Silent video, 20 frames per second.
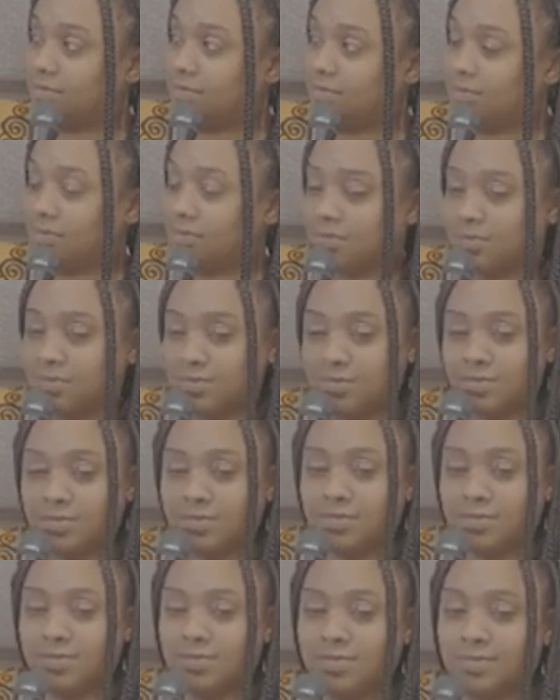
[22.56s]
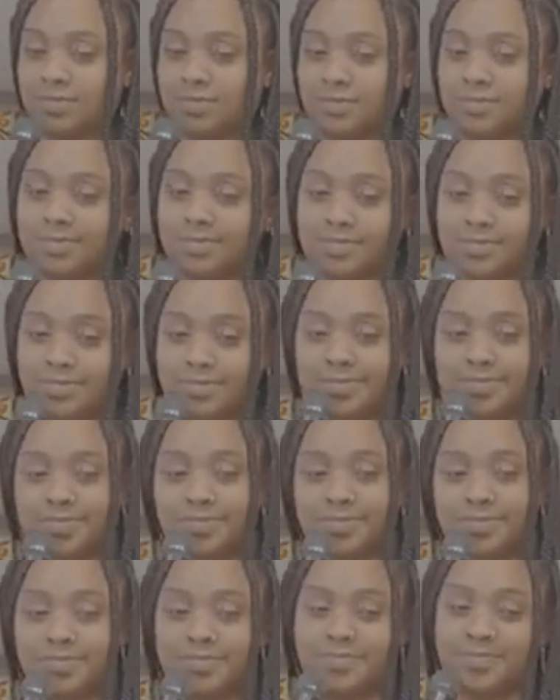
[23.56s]

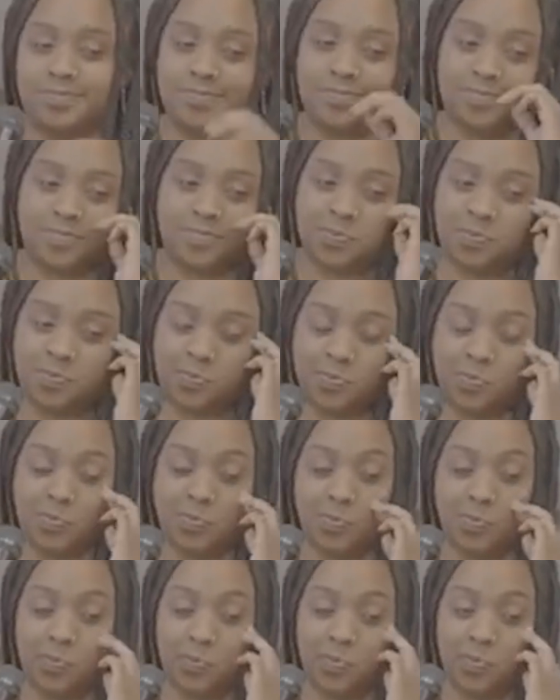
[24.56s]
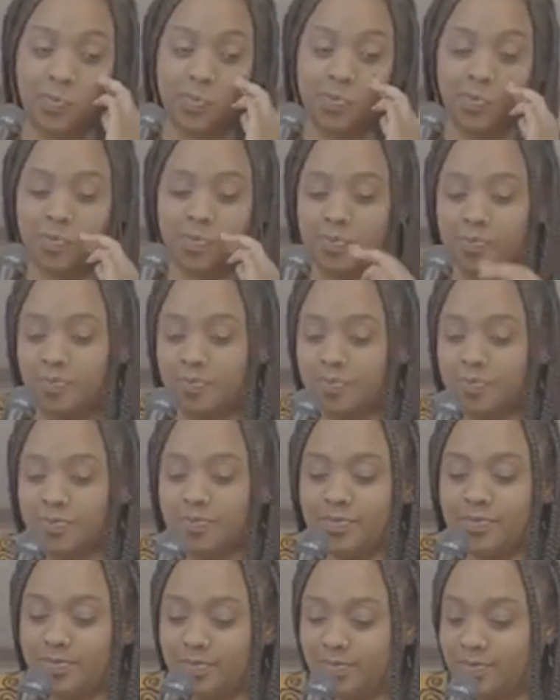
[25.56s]

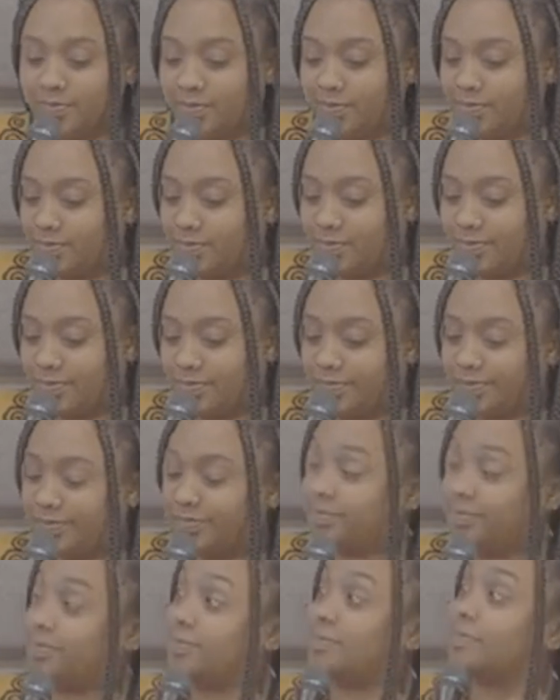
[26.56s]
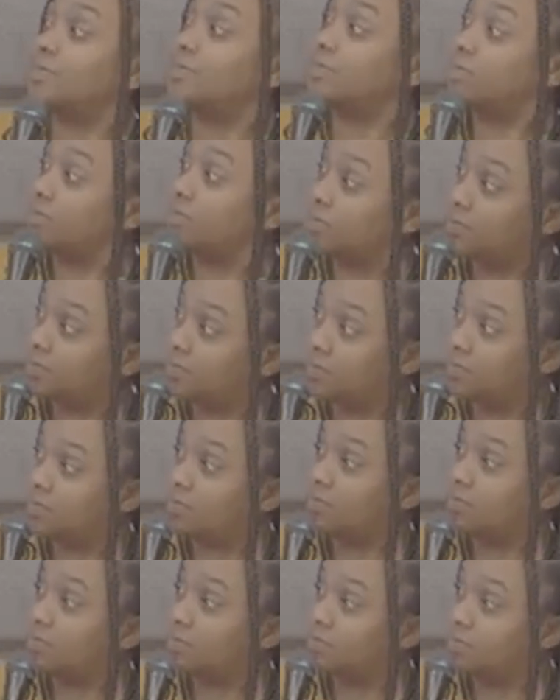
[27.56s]

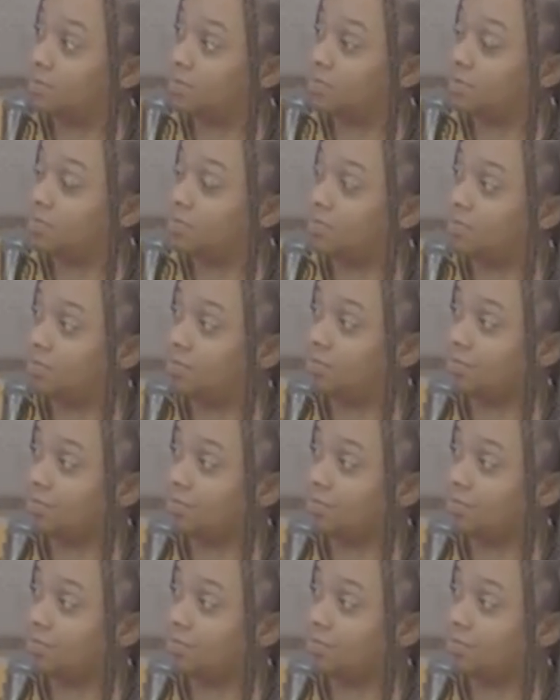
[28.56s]
This person isn't speaking.